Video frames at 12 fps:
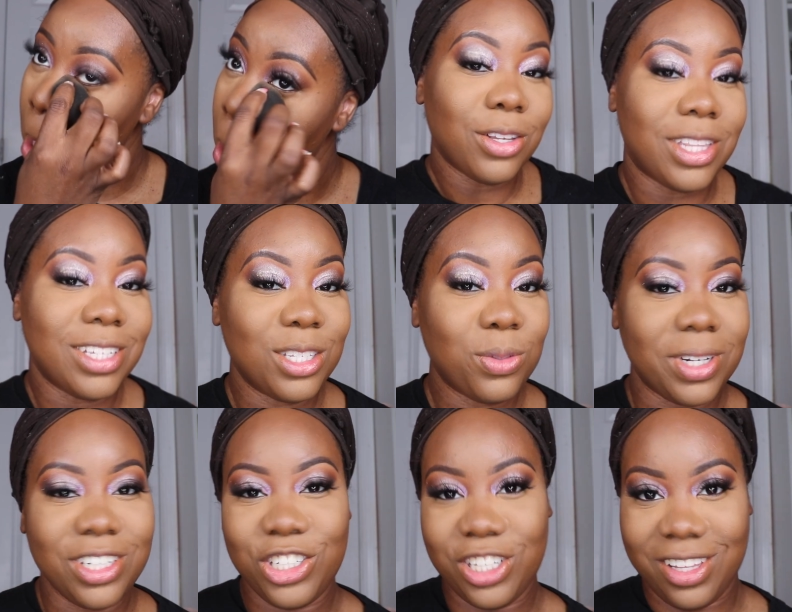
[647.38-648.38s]
So this is what
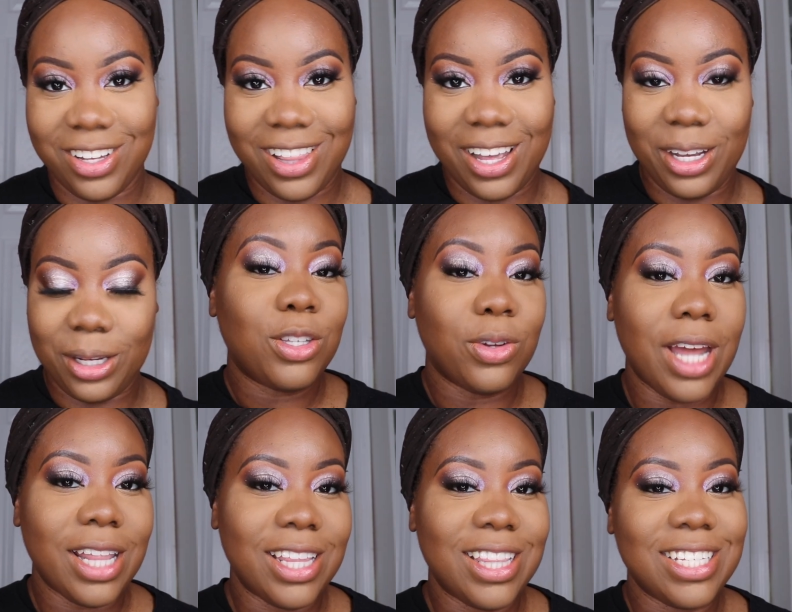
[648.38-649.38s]
it should look like. So
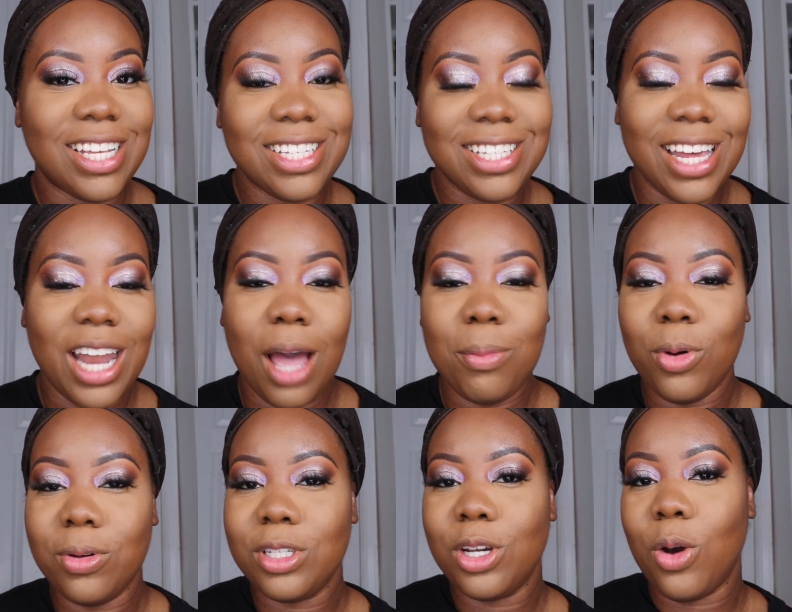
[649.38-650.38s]
now that this has said, I'm
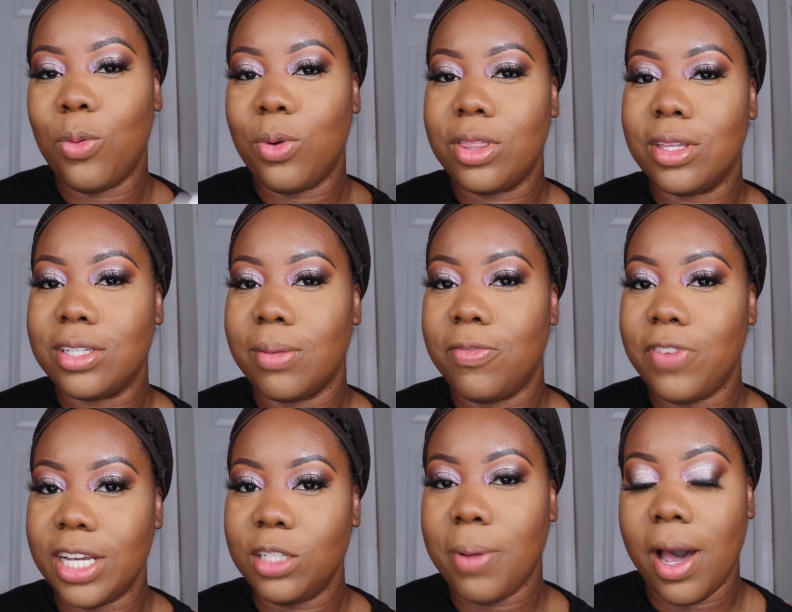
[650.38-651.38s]
going to go with some
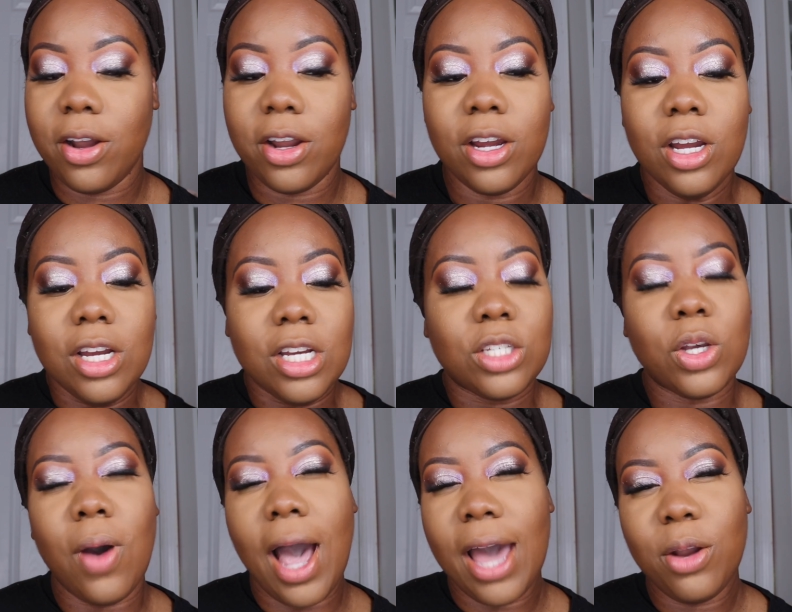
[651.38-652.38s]
face powder.
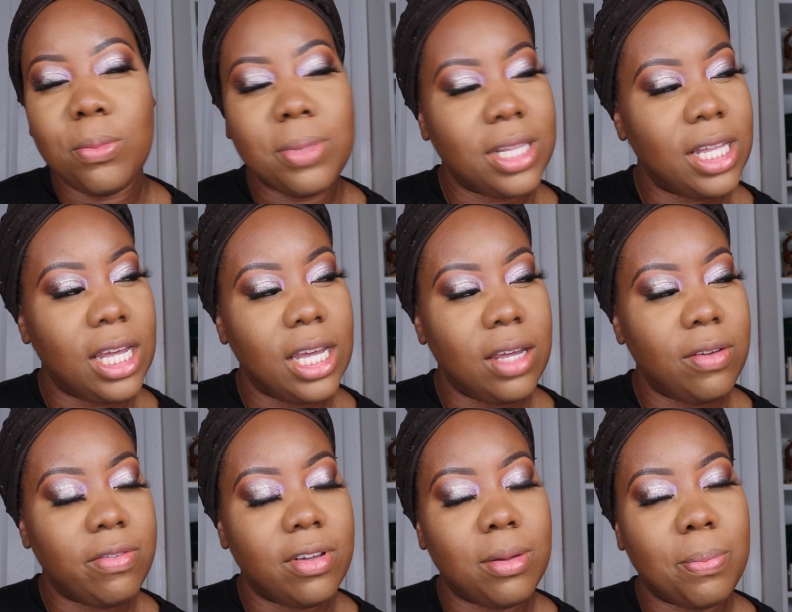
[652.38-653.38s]
So I don't
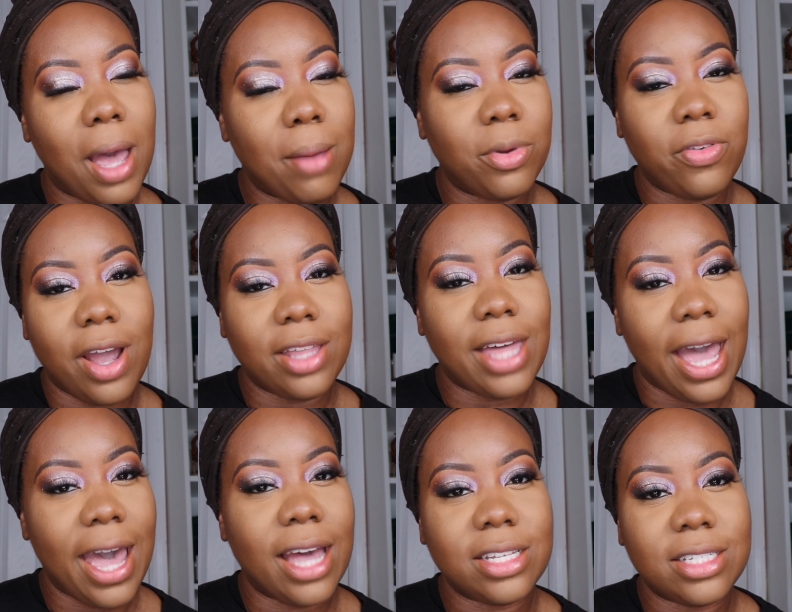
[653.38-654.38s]
believe Pat McGrath
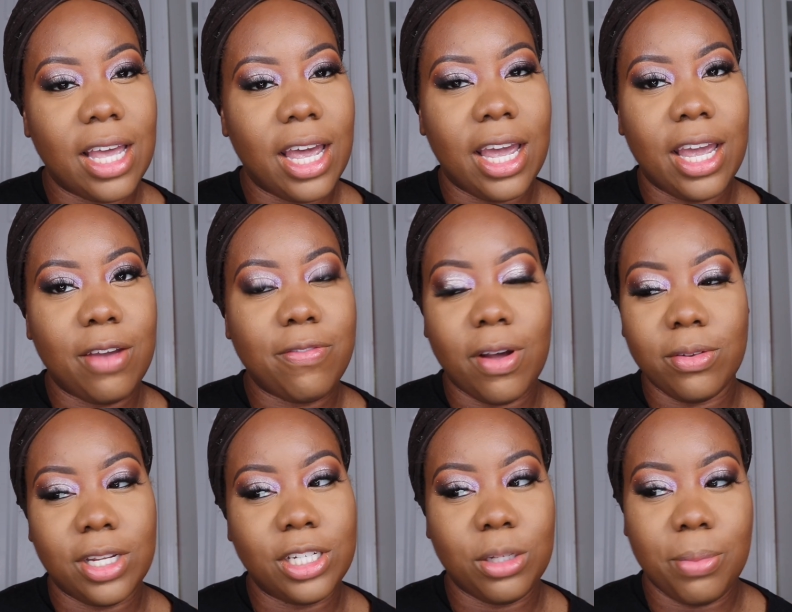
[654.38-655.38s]
has a
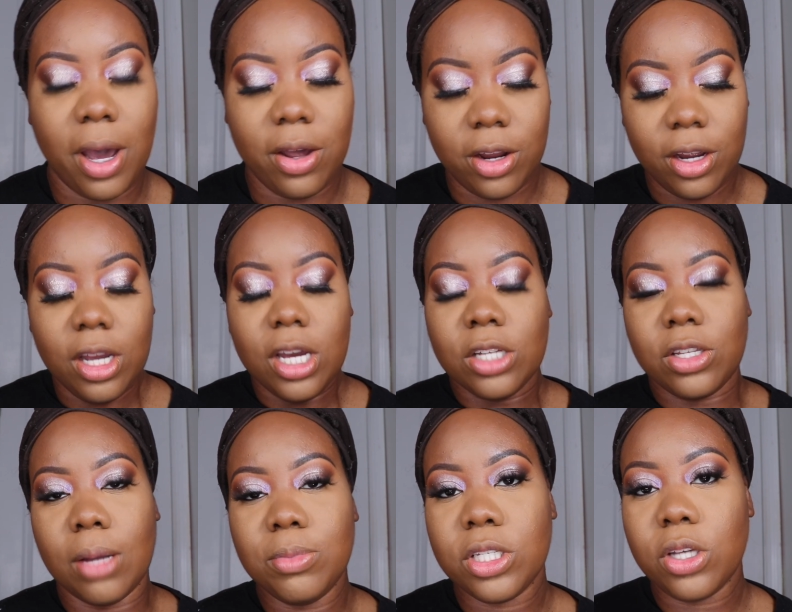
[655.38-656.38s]
foundation powder. So
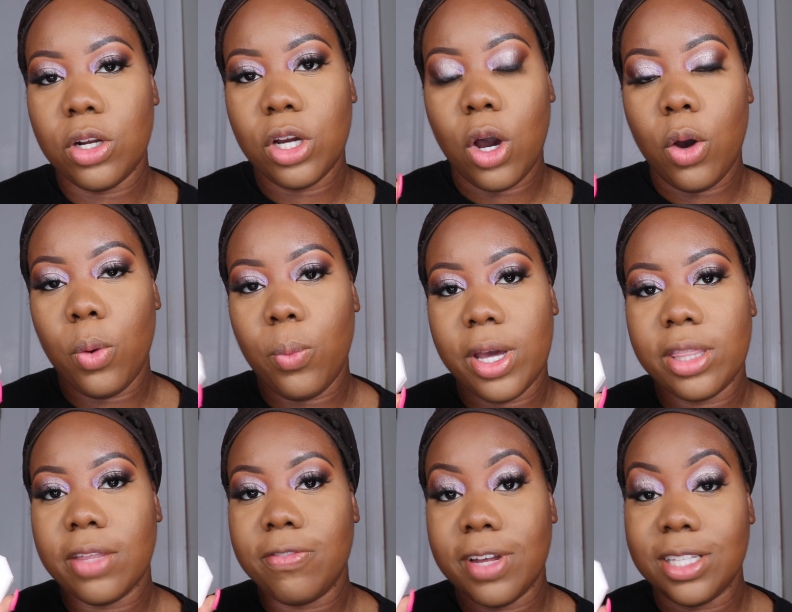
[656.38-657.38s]
I'm just going to go in
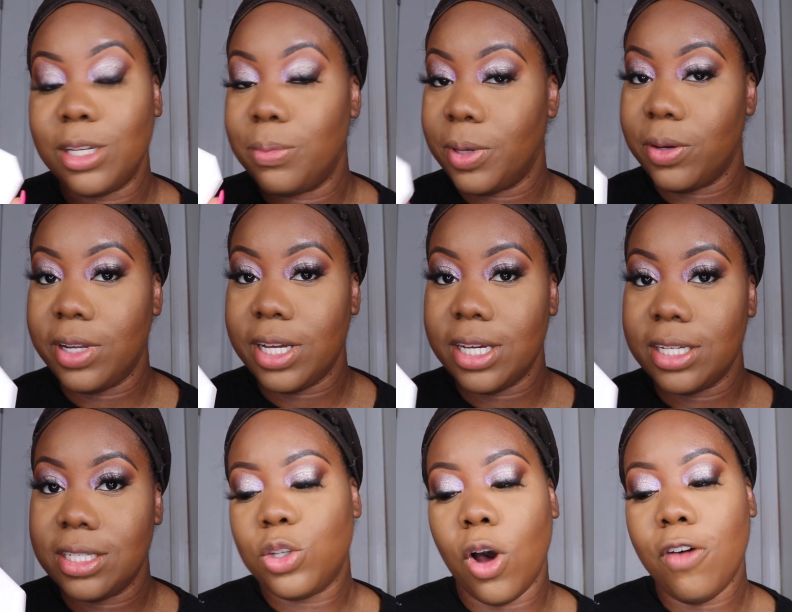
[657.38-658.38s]
with Fenty
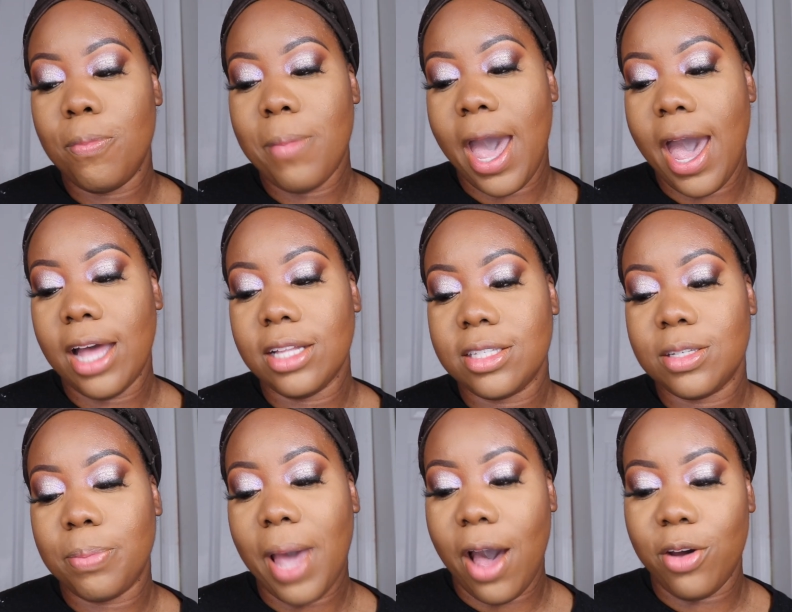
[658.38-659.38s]
Beauties Soft Matte
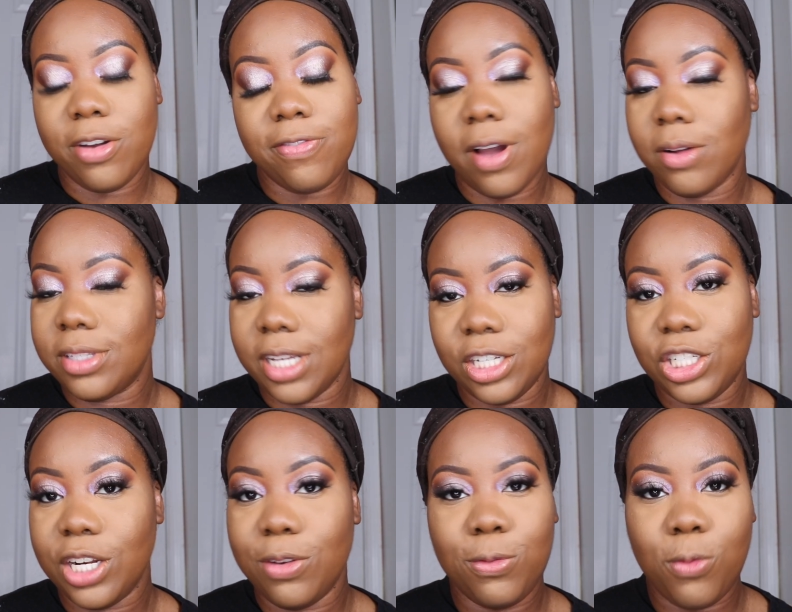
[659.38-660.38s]
Powder
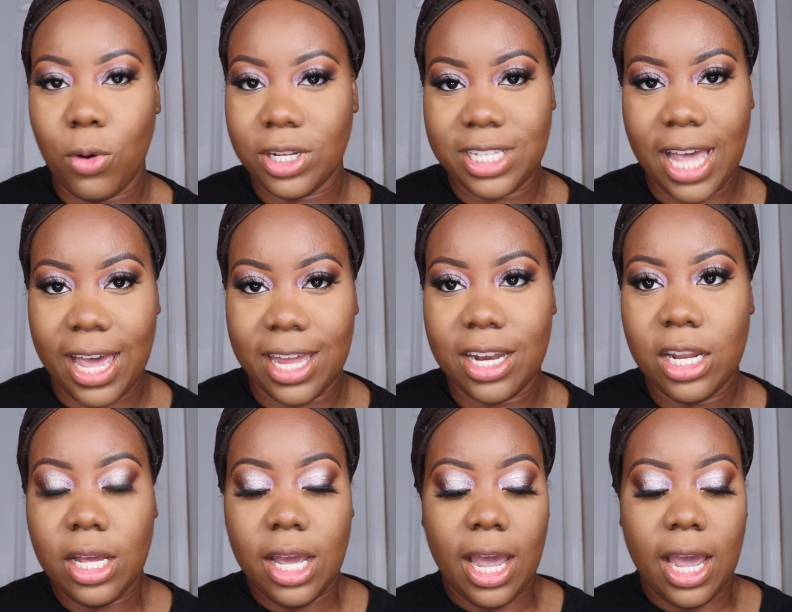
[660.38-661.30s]
Foundation in 410.